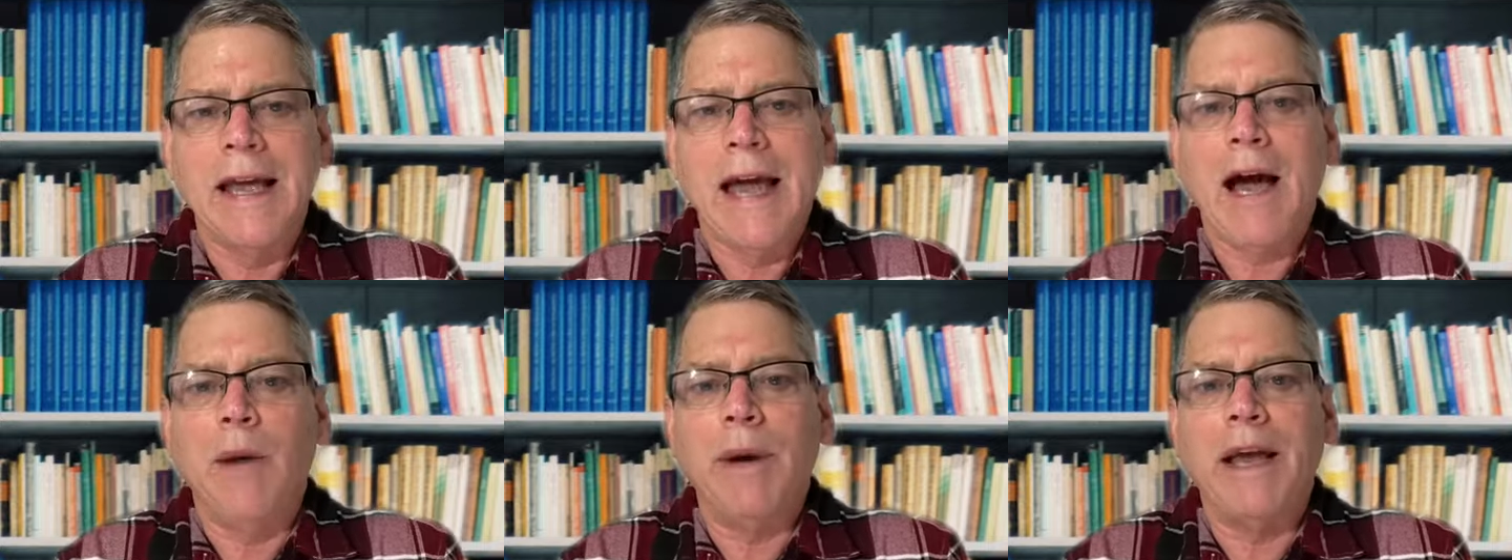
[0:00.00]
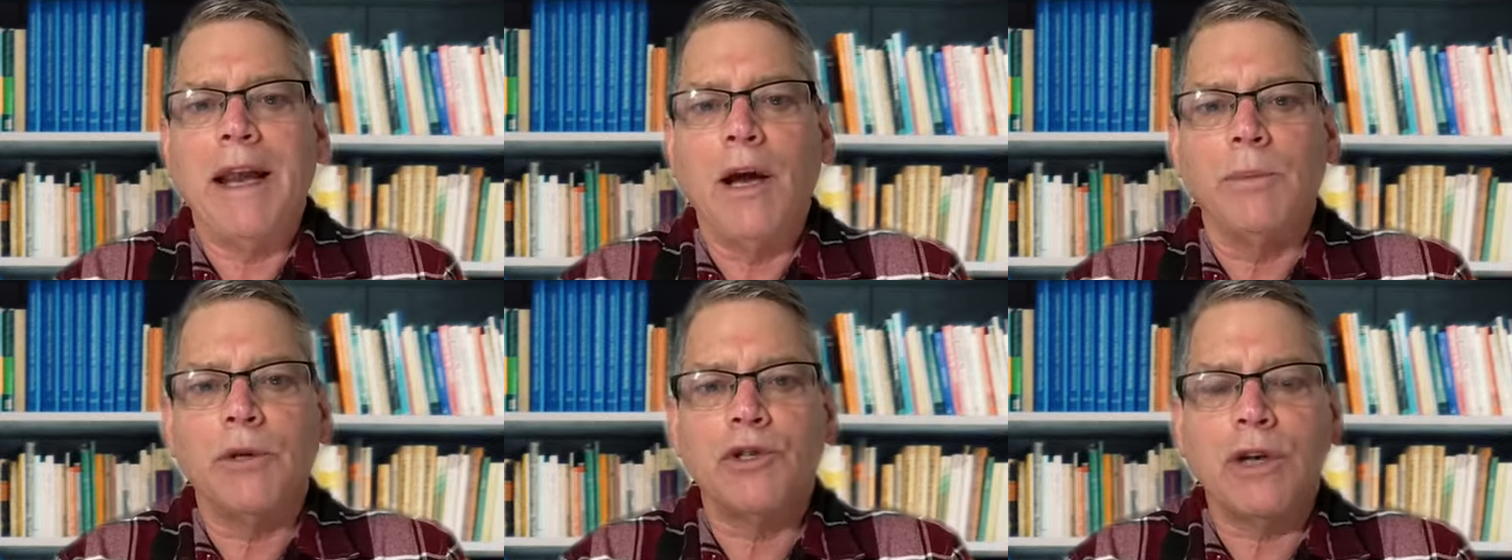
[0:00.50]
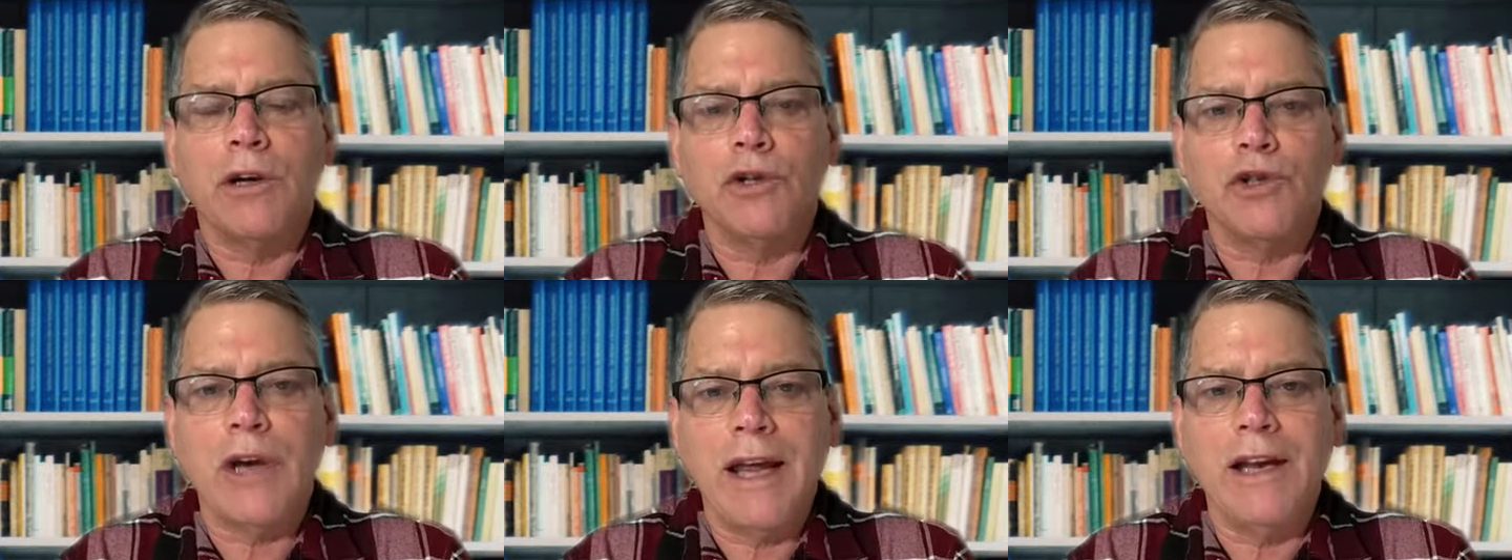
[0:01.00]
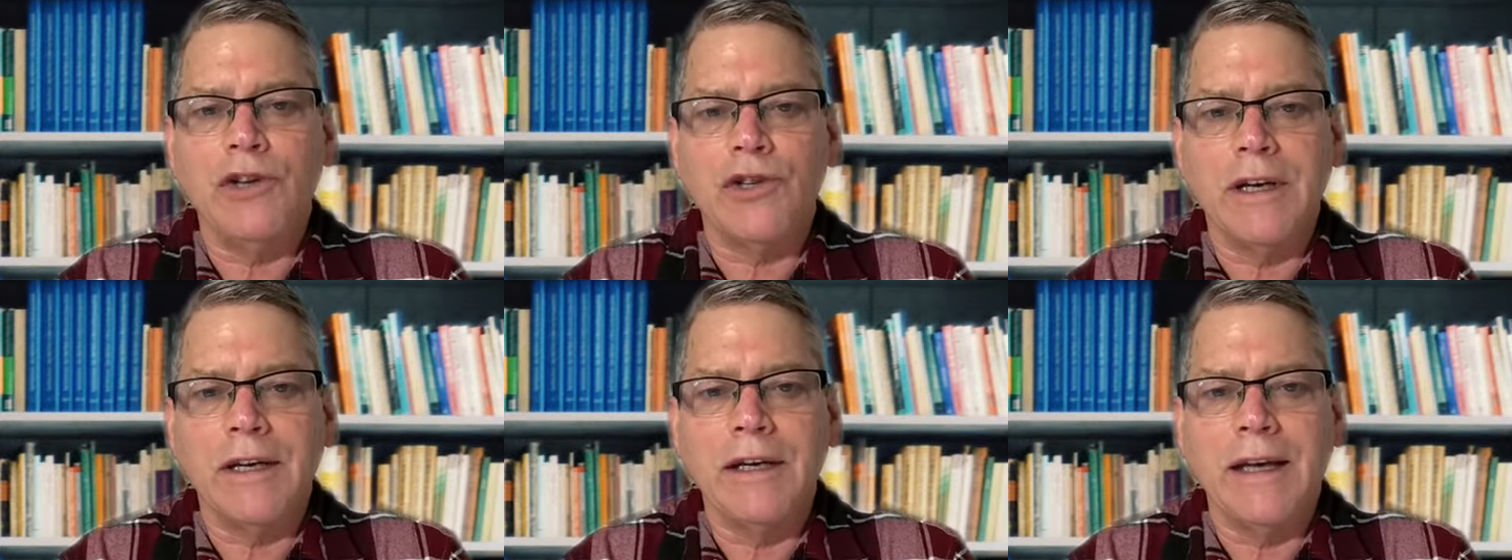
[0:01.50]
How am I going to help this child change
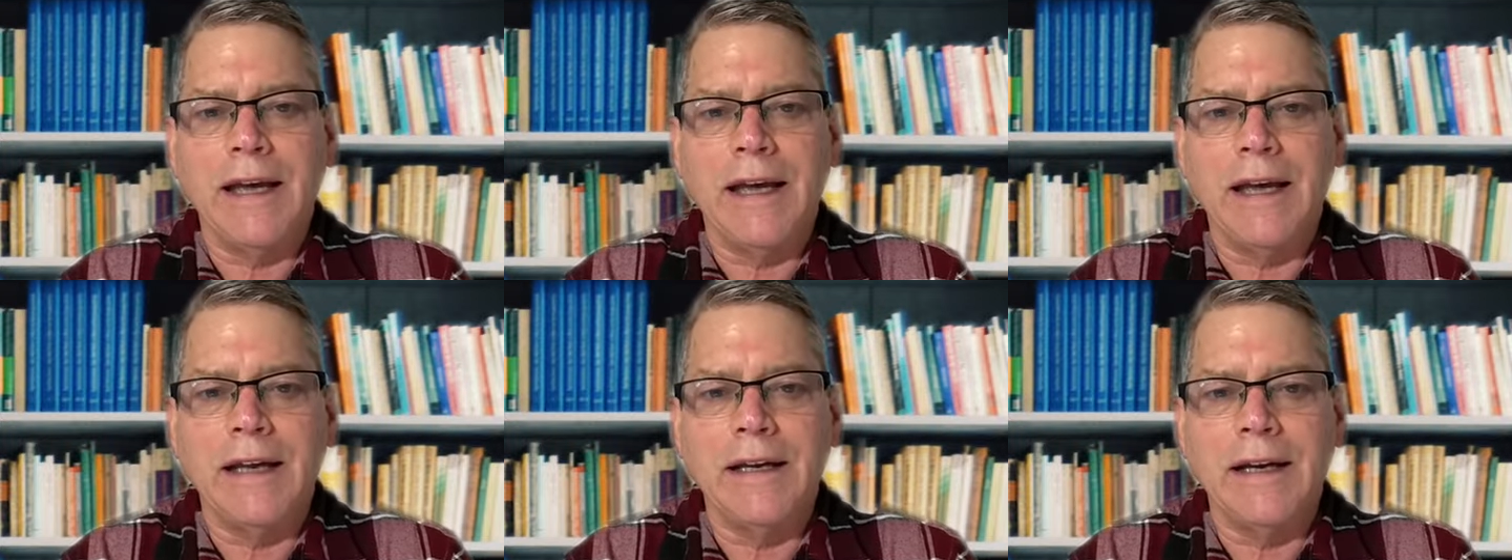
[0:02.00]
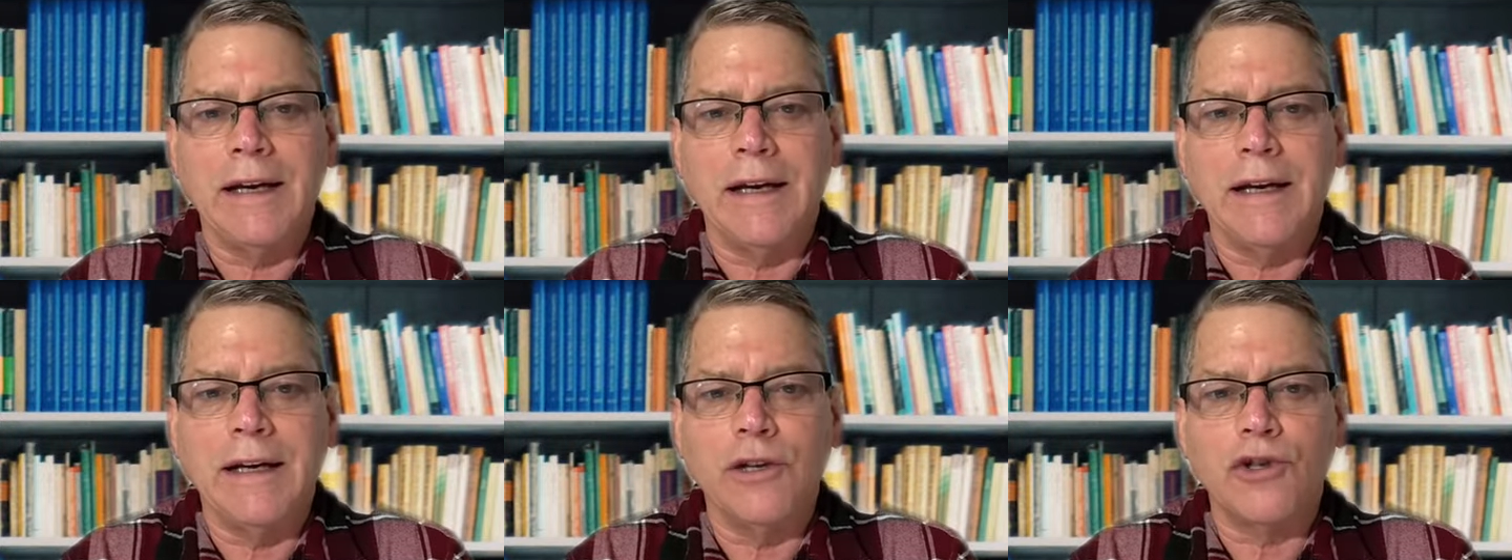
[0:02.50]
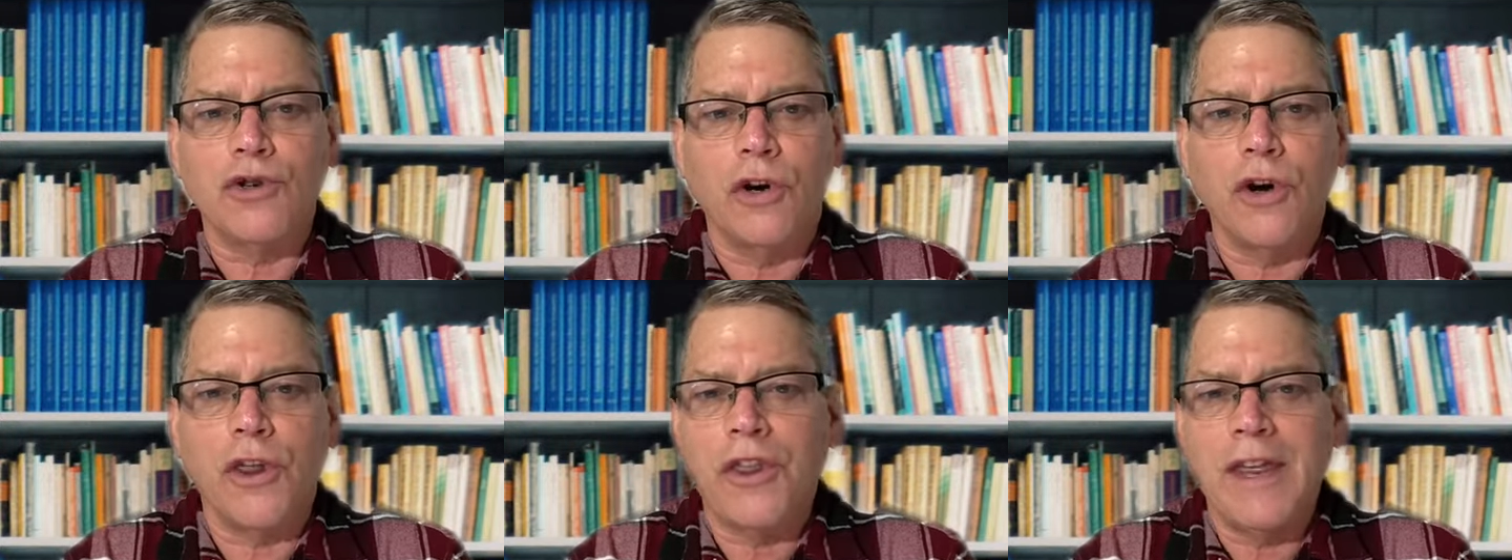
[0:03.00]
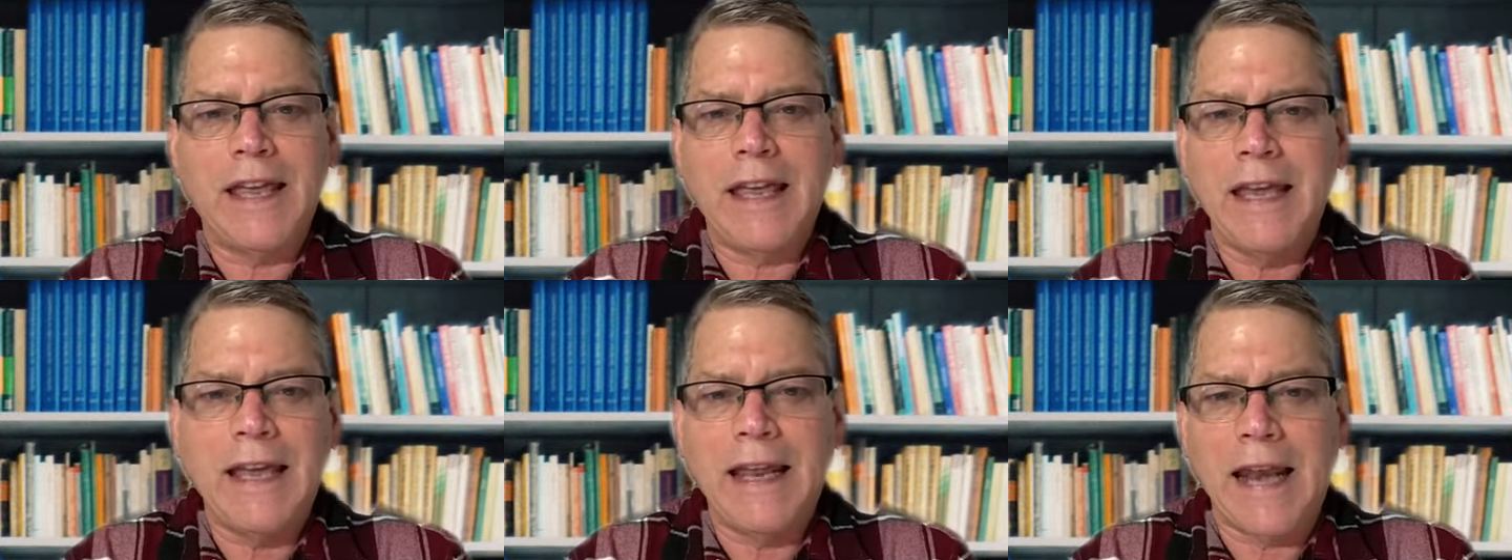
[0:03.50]
and start
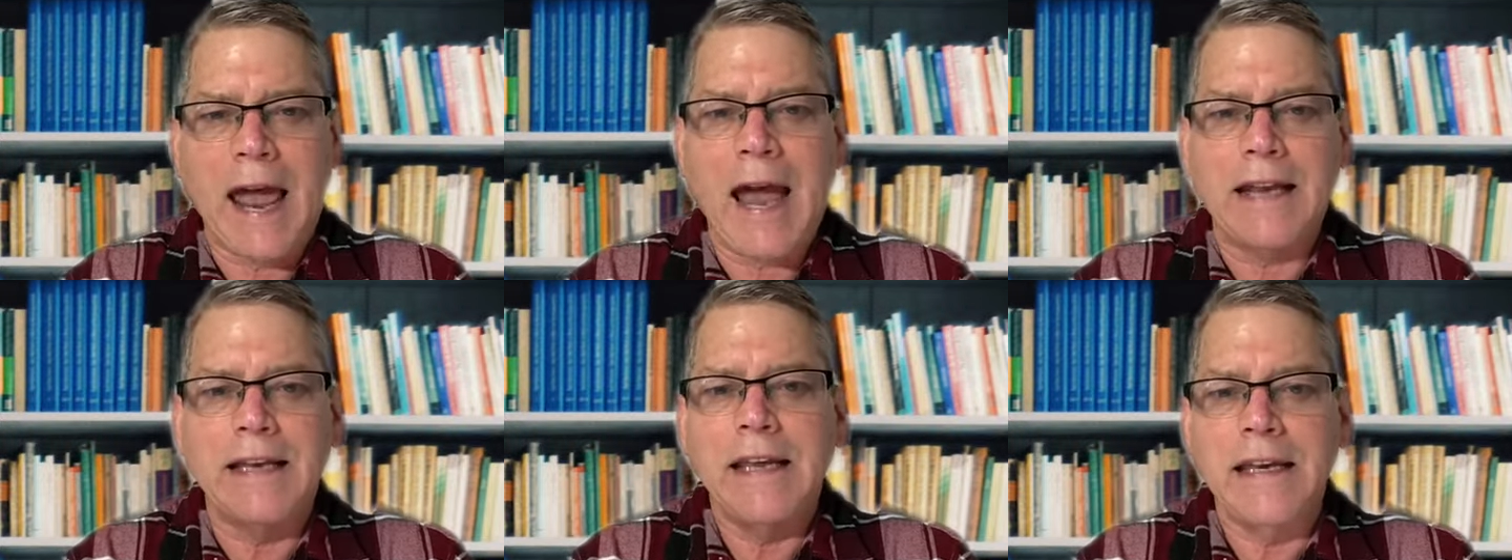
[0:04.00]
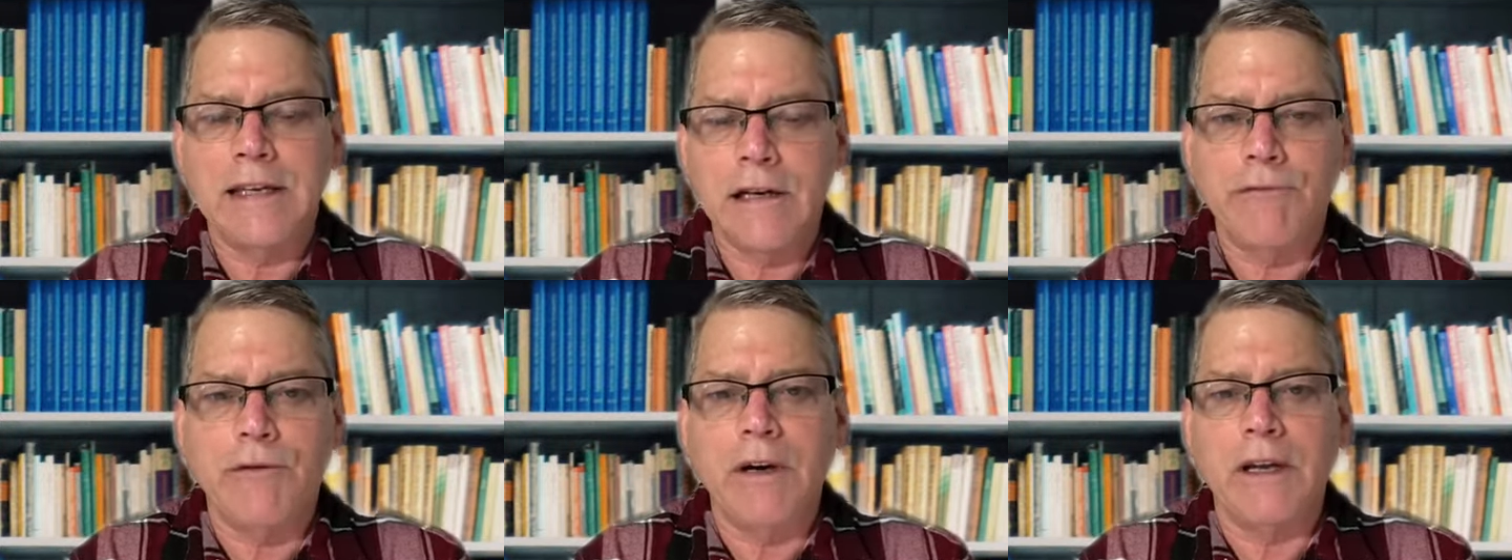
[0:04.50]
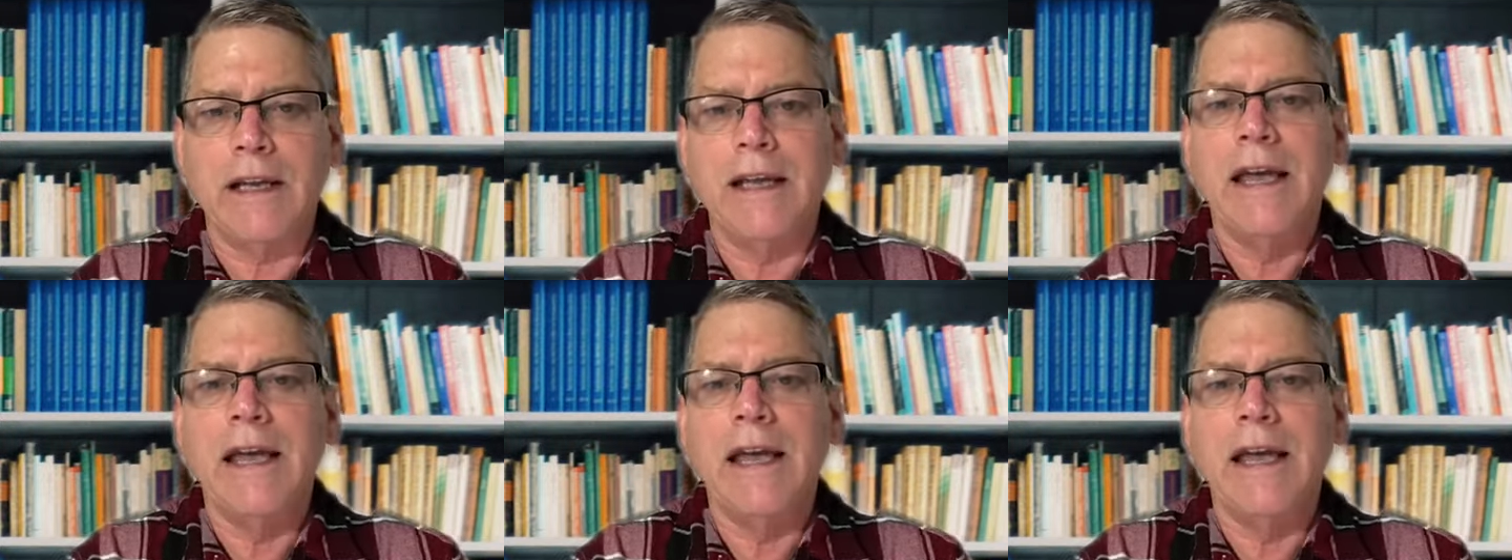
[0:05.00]
thinking and acting differently